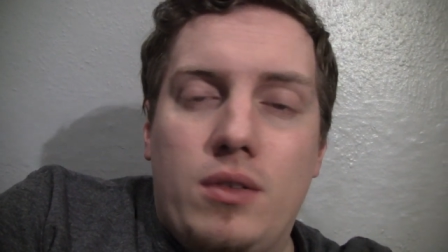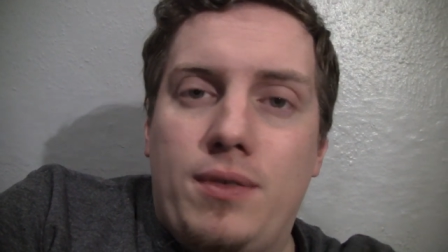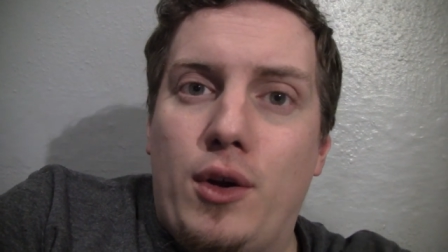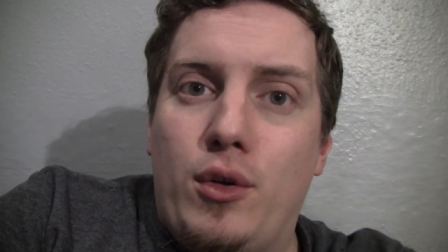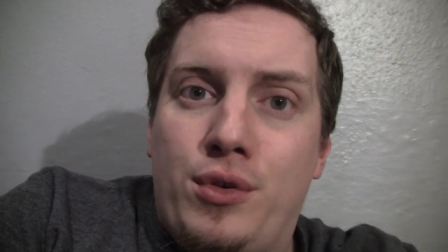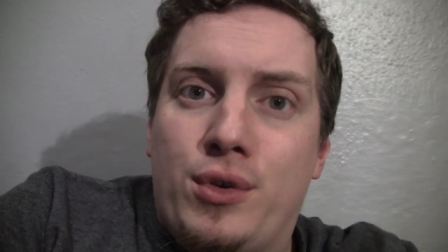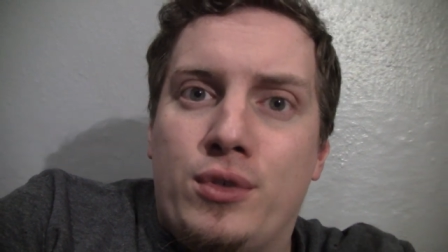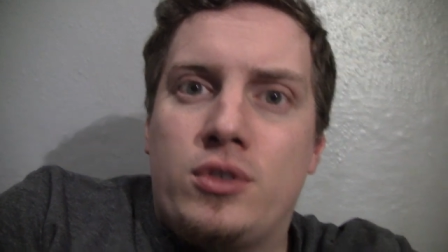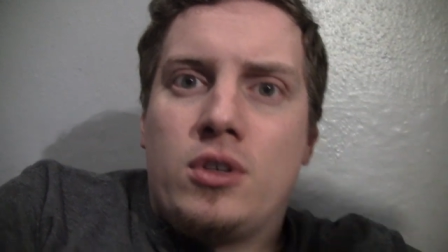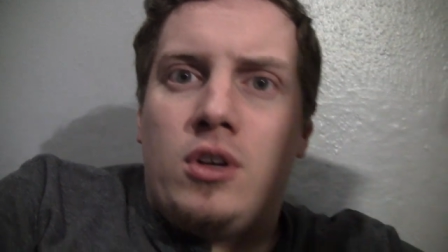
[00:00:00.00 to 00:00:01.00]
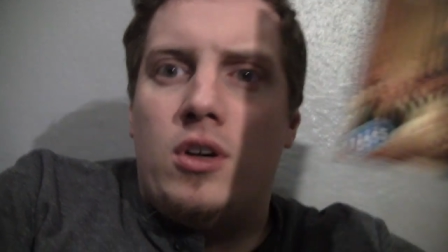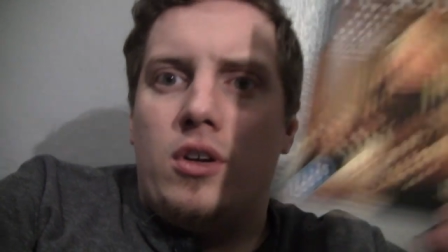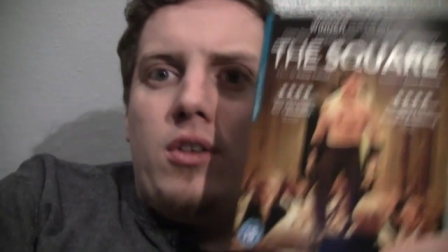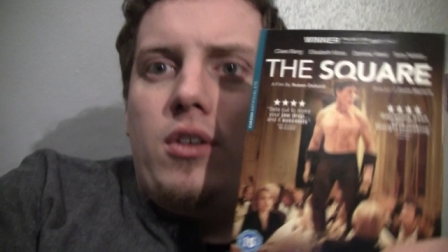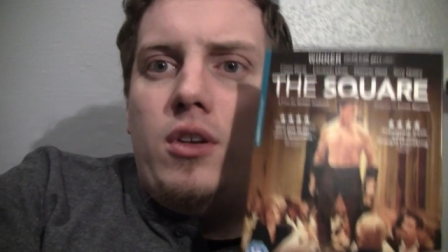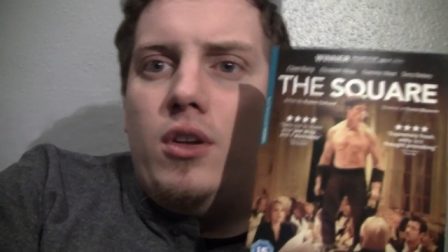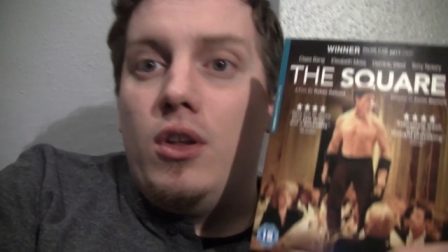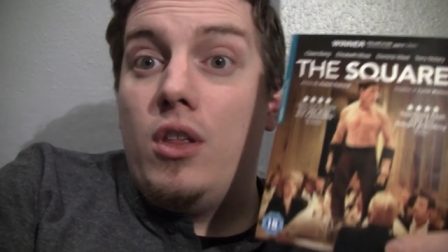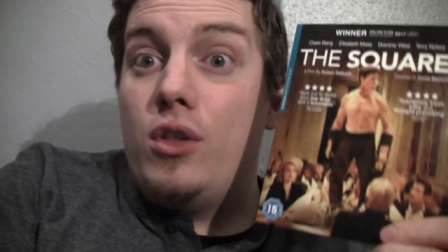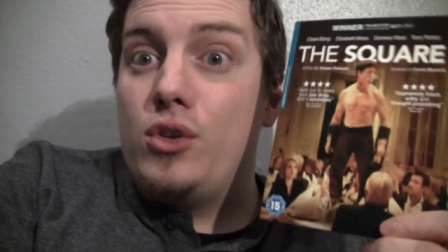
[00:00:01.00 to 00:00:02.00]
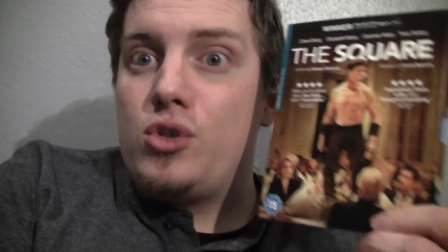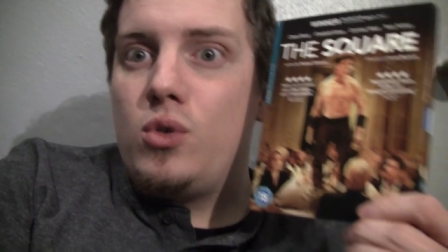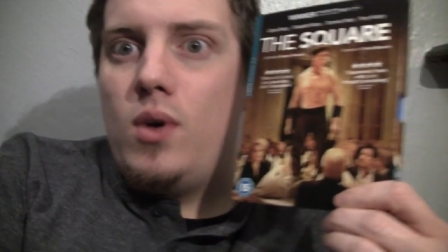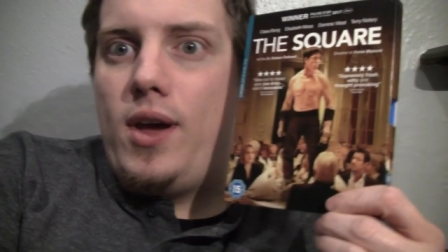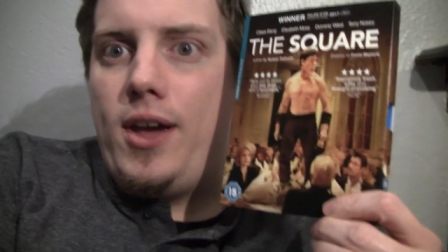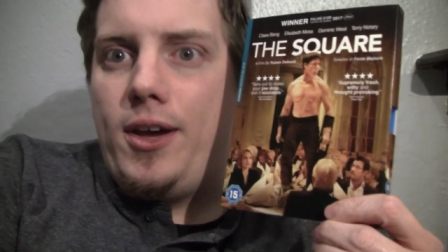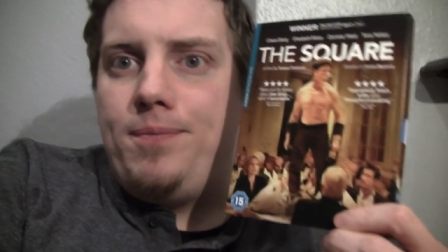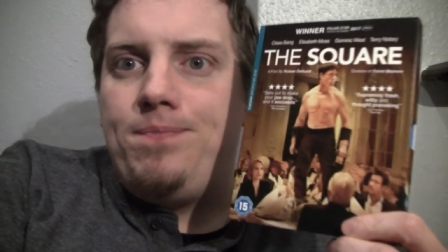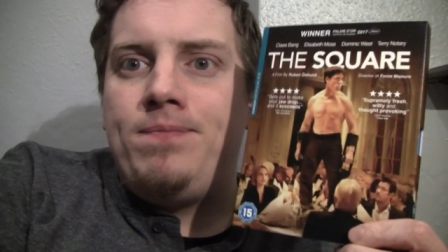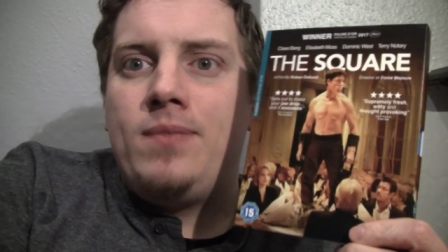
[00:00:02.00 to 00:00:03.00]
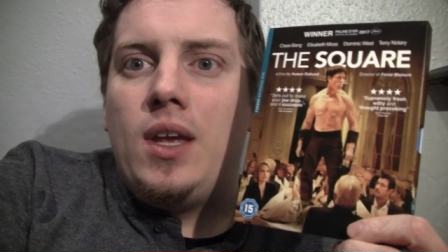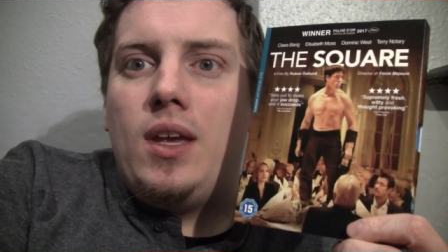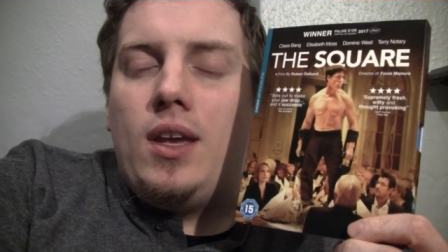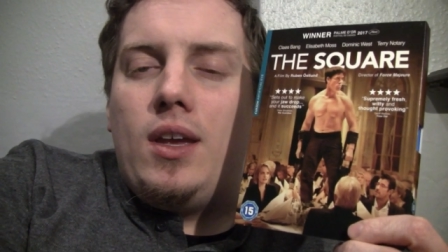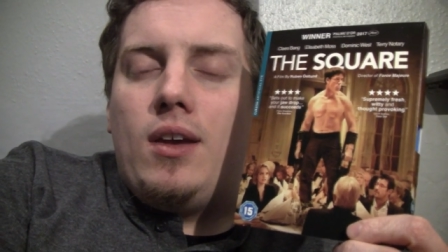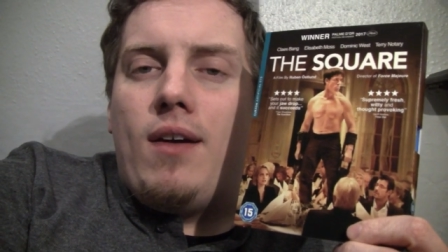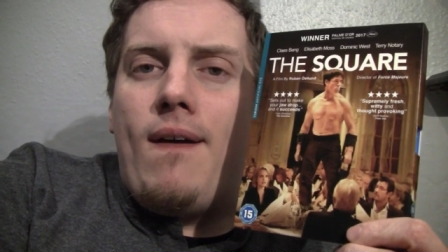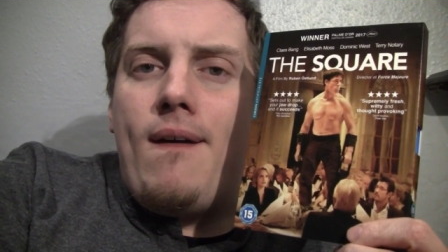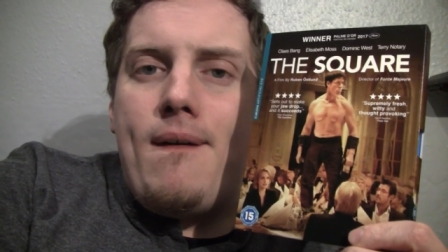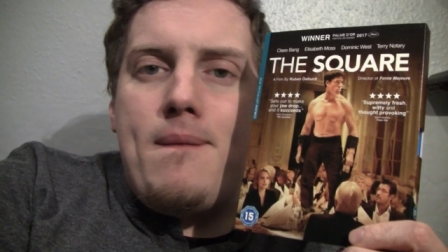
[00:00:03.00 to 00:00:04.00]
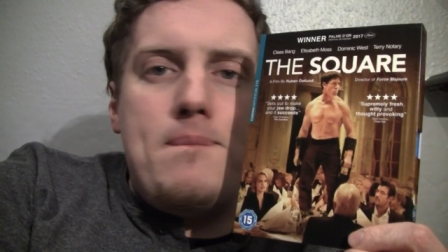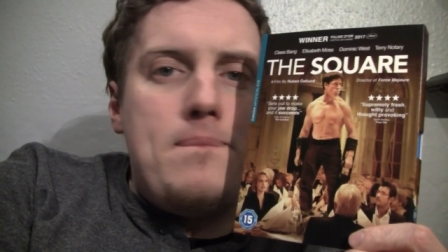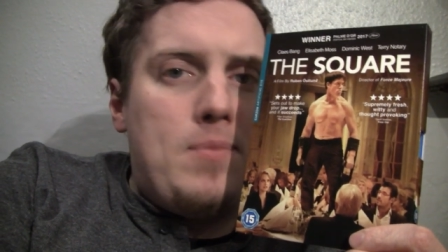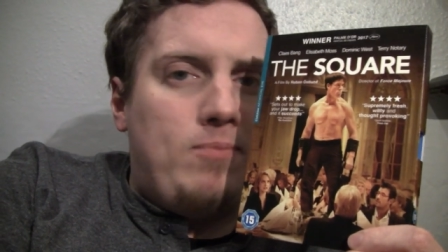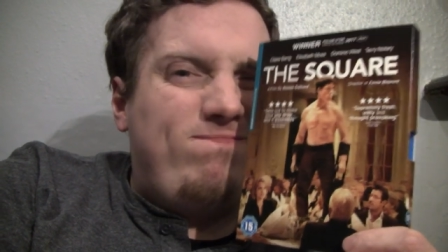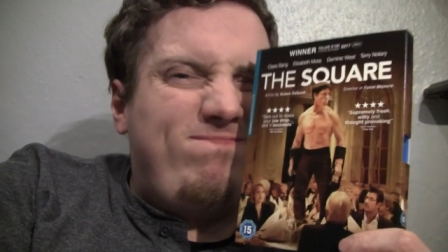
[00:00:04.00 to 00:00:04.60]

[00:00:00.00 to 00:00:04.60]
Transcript: final thoughts on the square. Um,